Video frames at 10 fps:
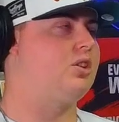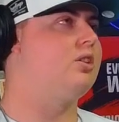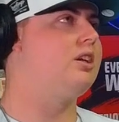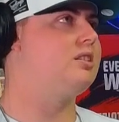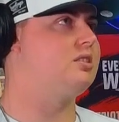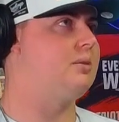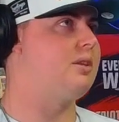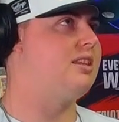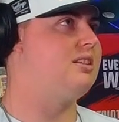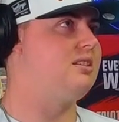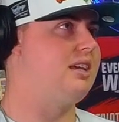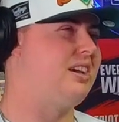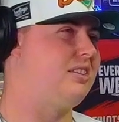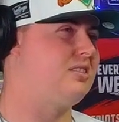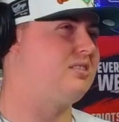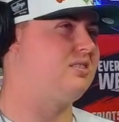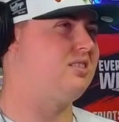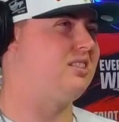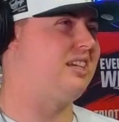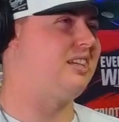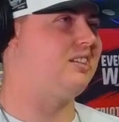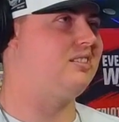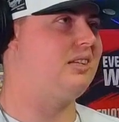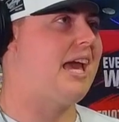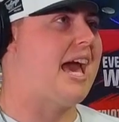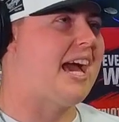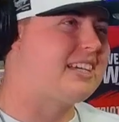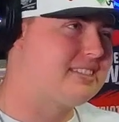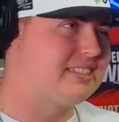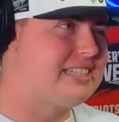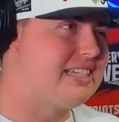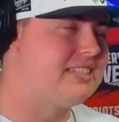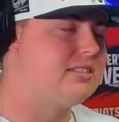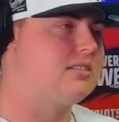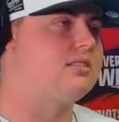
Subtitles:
turning some of the deaths to like accidents